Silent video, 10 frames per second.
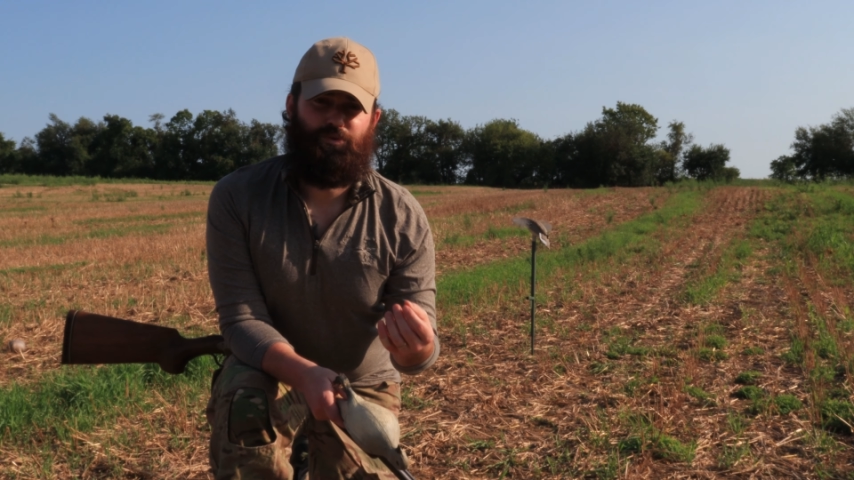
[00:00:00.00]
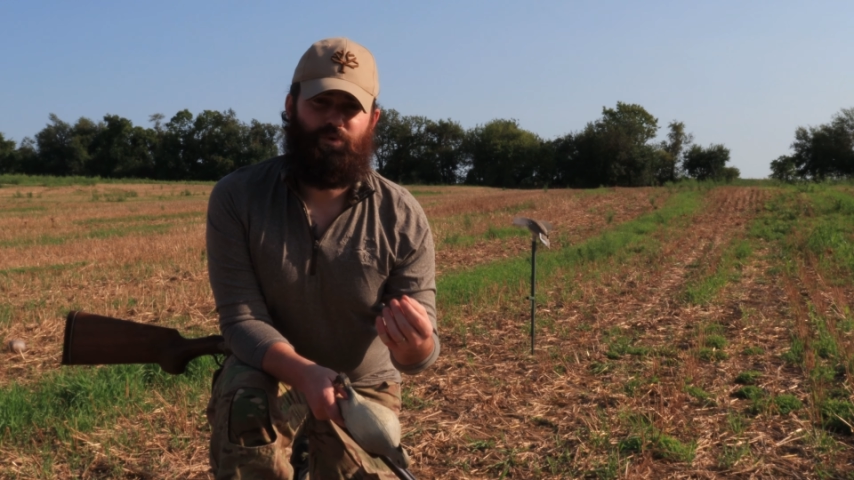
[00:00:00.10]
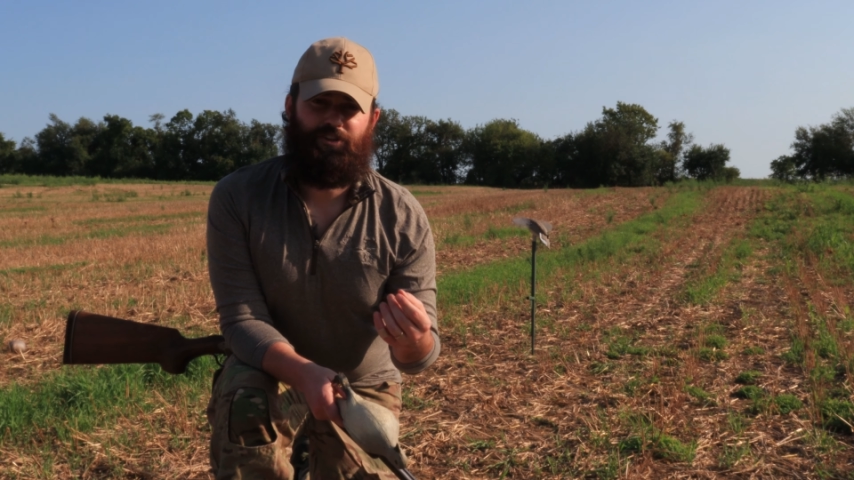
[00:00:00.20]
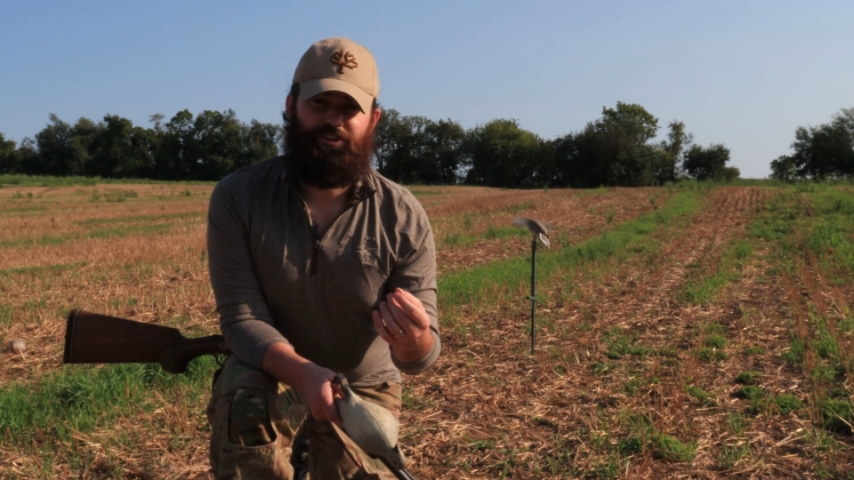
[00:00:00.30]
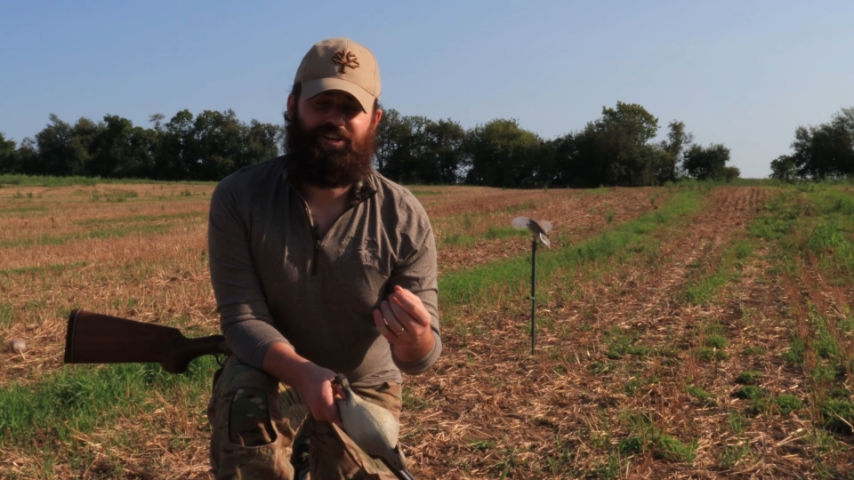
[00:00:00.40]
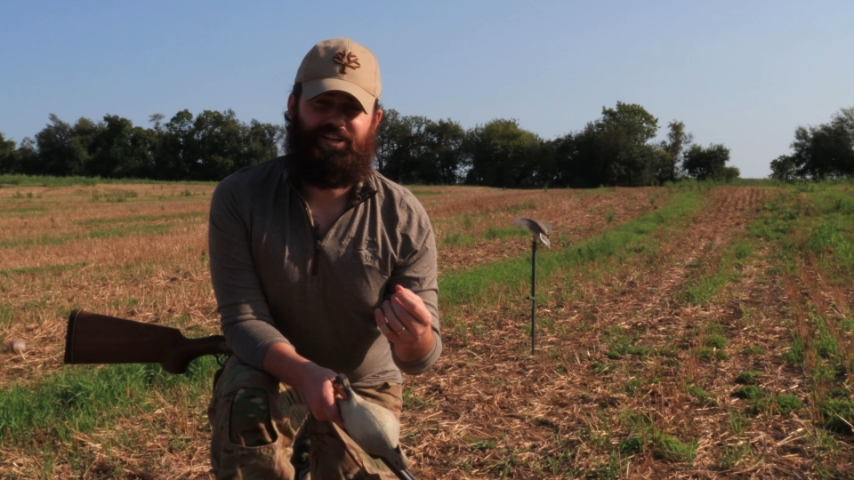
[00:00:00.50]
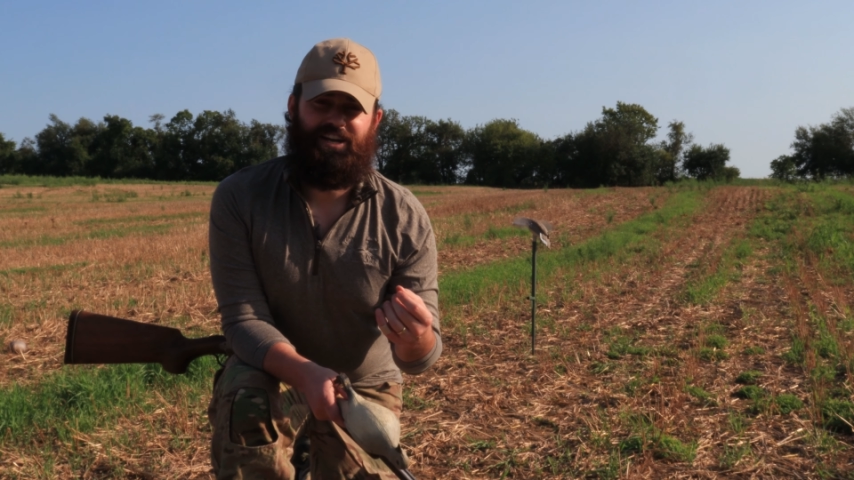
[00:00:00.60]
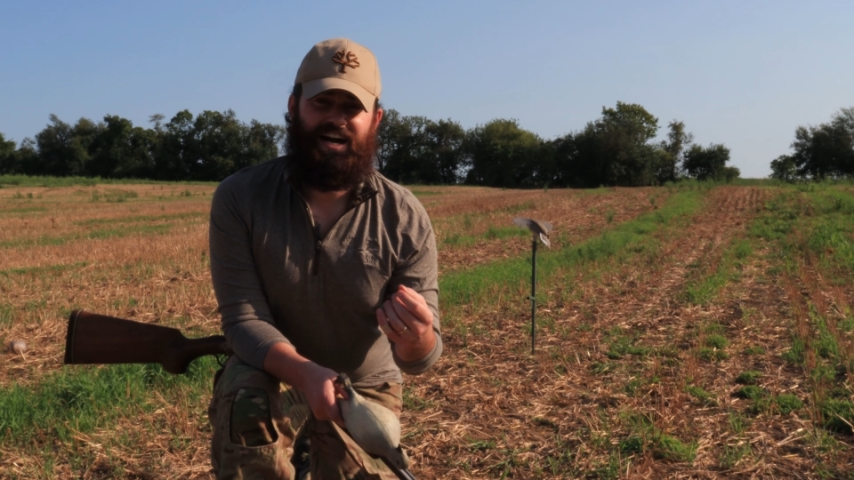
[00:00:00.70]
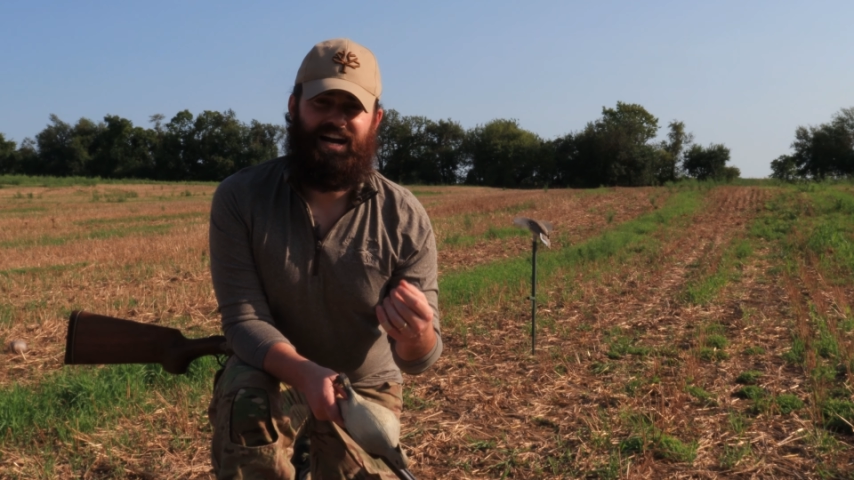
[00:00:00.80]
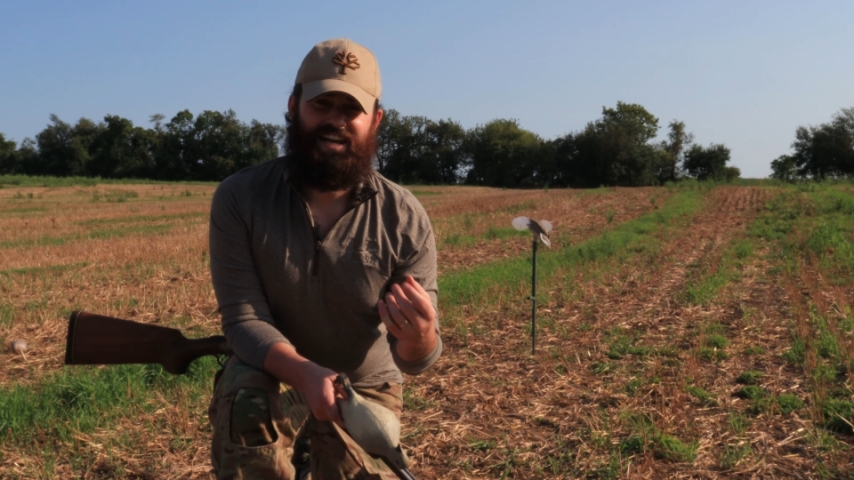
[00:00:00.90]
where they're going to
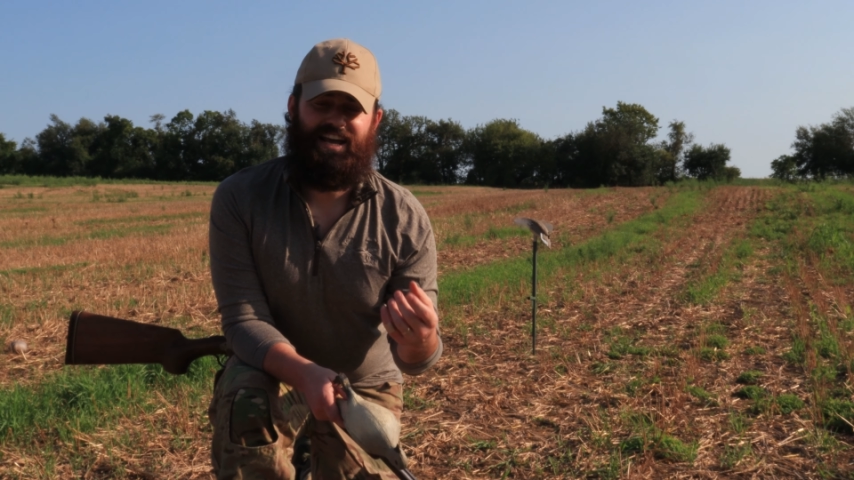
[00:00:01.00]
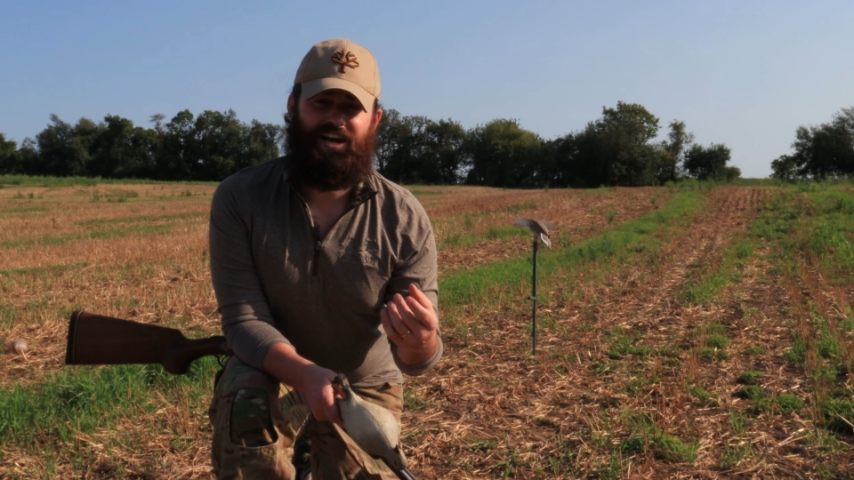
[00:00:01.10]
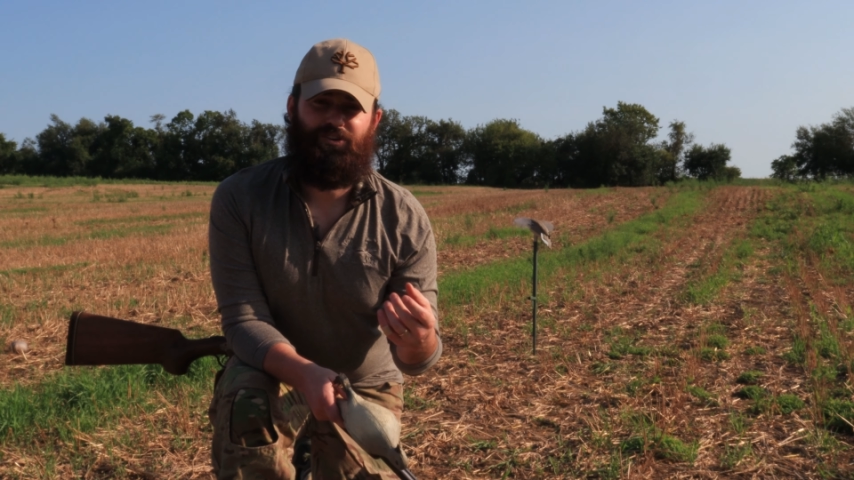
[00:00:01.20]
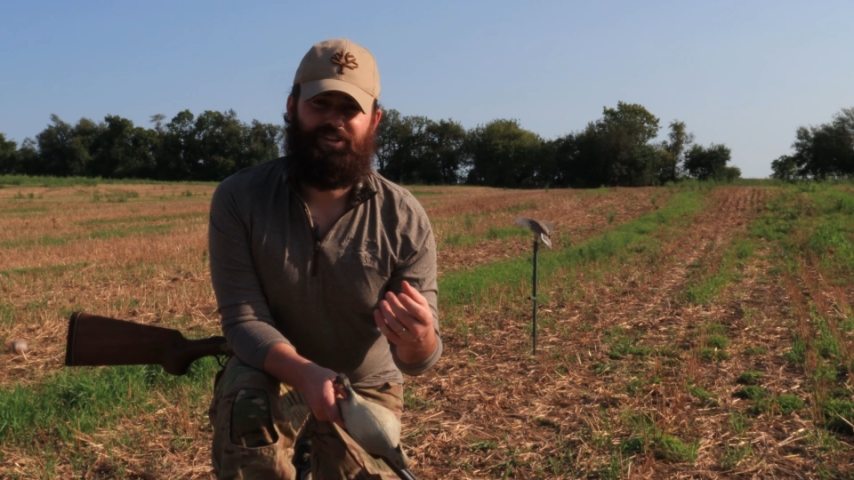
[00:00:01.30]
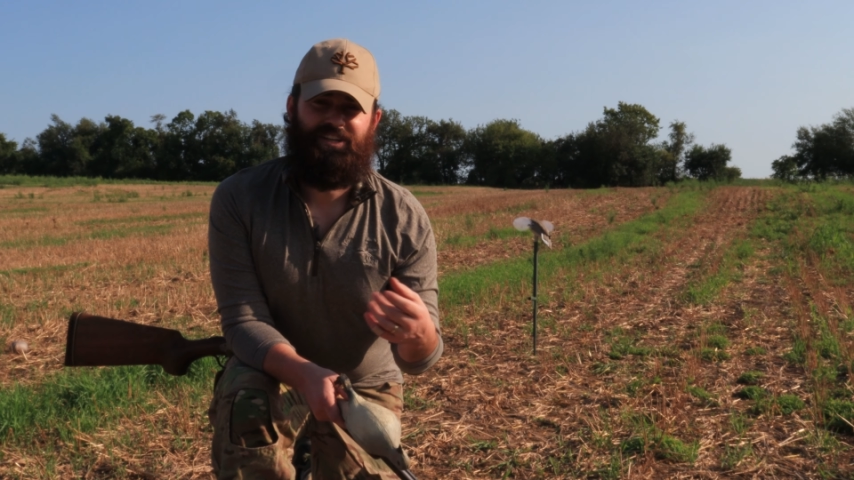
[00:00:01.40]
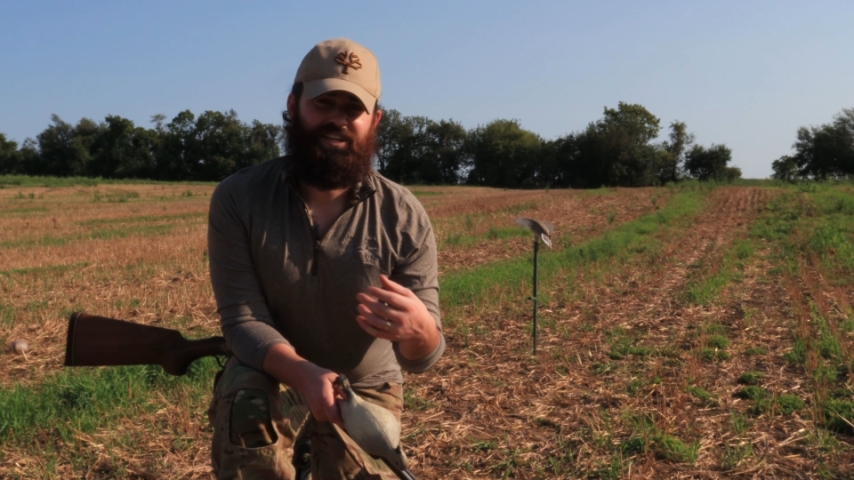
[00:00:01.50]
hide out